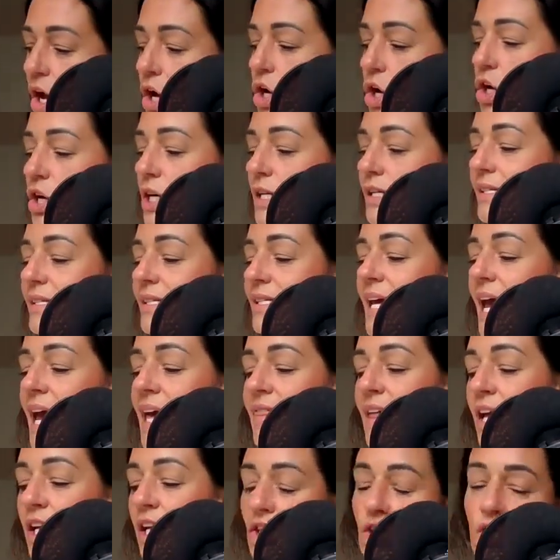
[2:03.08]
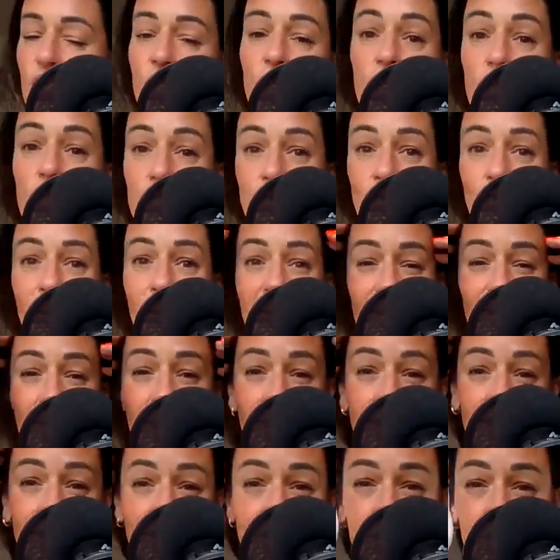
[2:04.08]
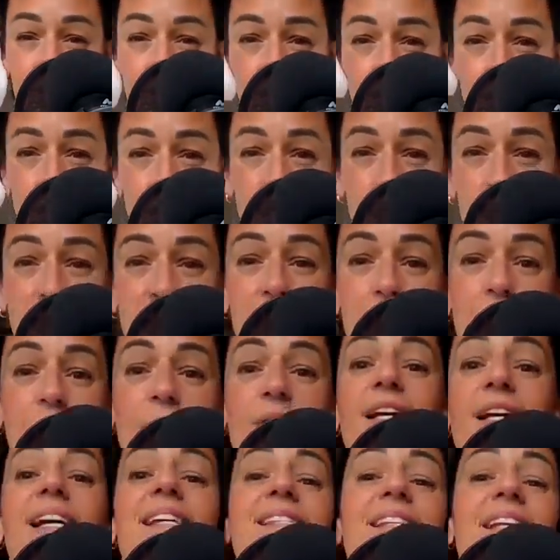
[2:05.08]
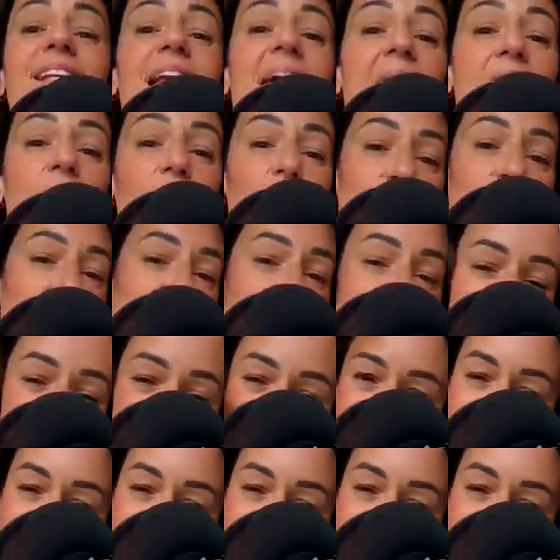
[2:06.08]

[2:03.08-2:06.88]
could say that certain weight loss for certain people isn't healthy,